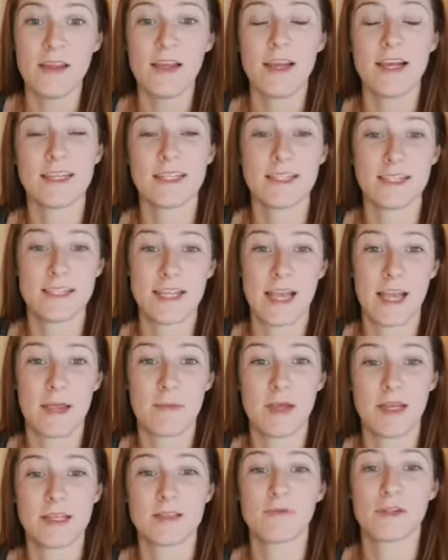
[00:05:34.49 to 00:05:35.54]
It's the same
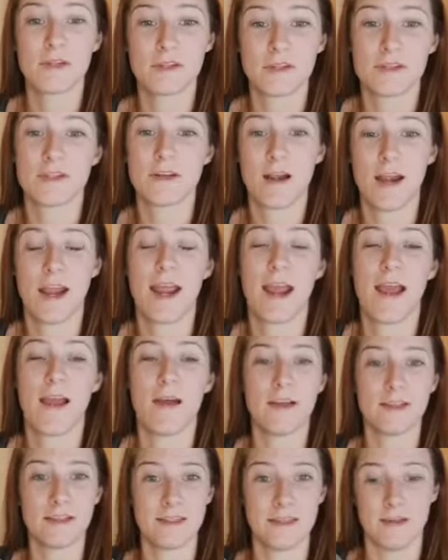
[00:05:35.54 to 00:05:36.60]
as when you're starting
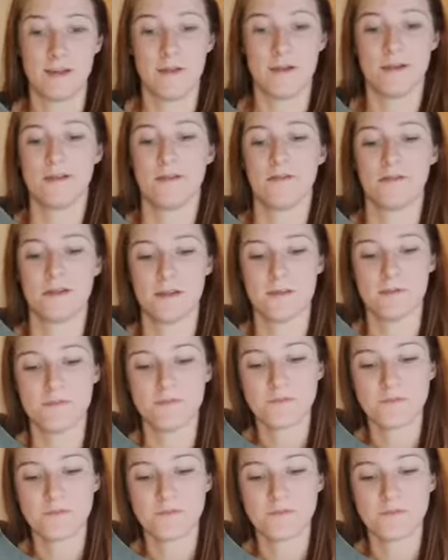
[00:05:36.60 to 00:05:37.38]
out as a new consultant.